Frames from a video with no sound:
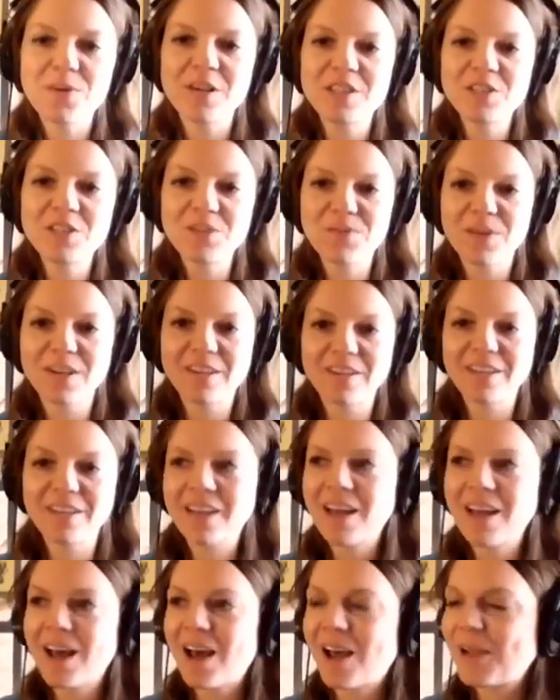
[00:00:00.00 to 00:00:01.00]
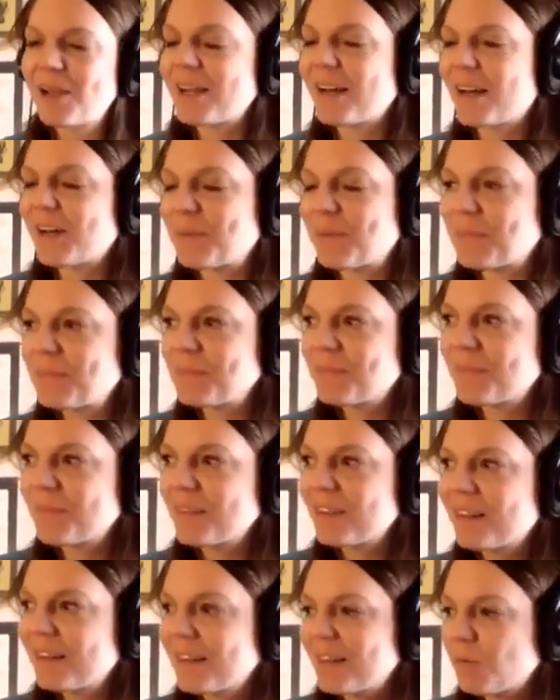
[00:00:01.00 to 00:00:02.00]
Melanie.
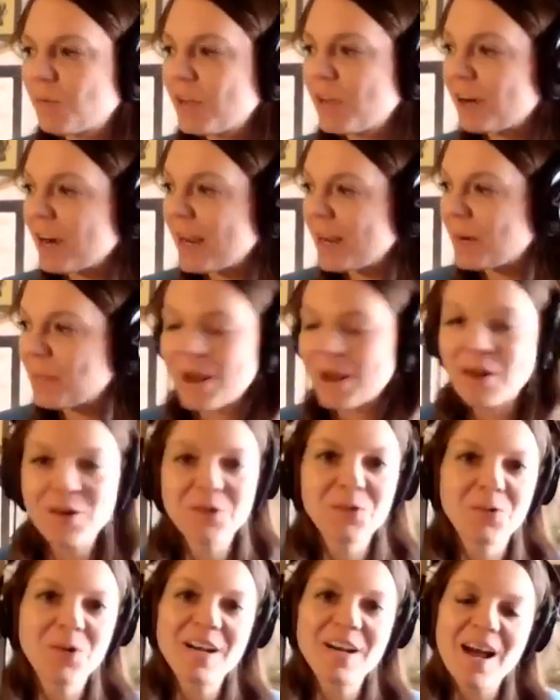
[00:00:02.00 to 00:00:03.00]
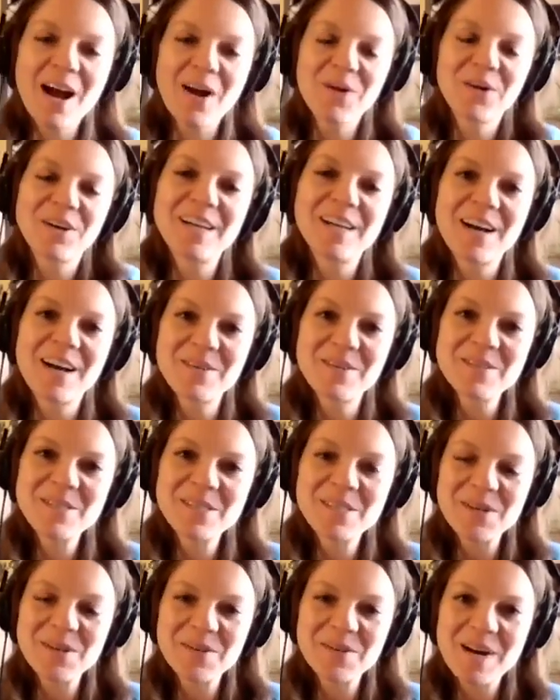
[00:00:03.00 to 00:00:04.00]
We are at about 1 hour now,
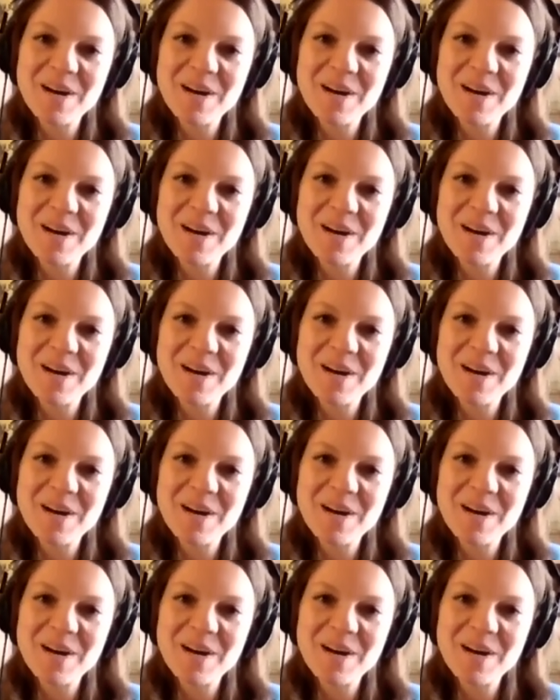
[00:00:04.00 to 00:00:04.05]
so